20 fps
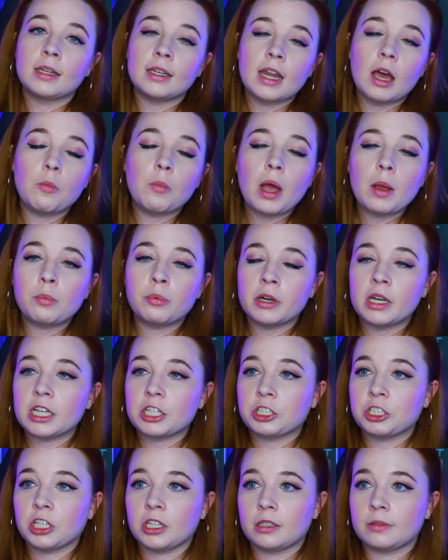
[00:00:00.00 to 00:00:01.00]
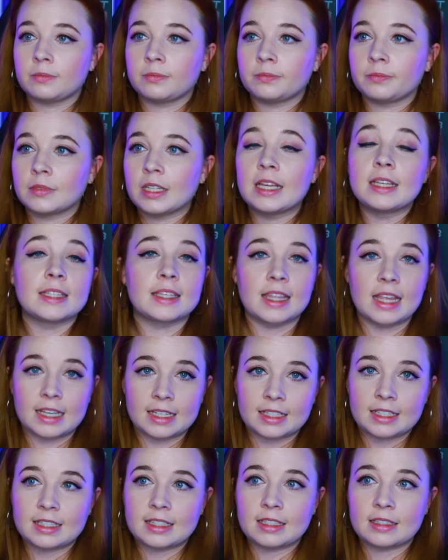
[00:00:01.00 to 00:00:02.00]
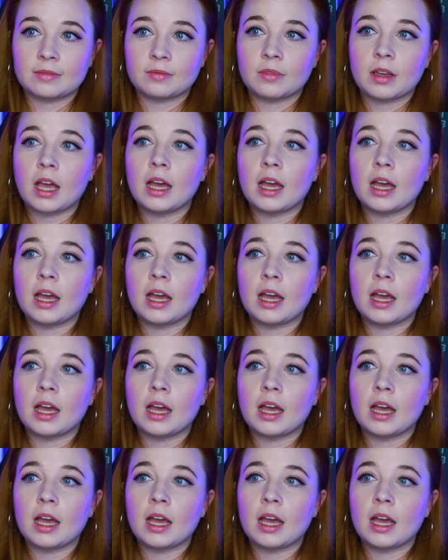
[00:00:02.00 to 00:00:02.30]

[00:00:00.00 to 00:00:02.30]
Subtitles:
Now, my prediction is this.